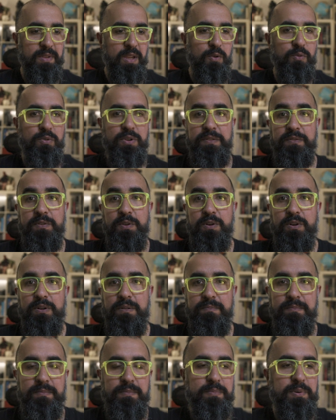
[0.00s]
reviewer
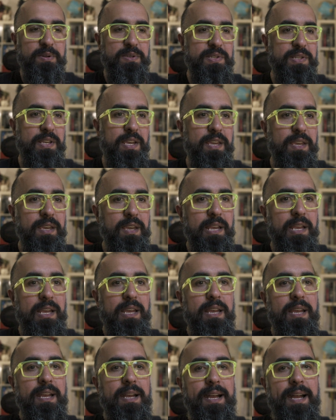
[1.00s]
per se,
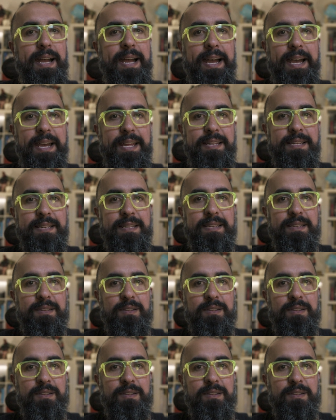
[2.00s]
and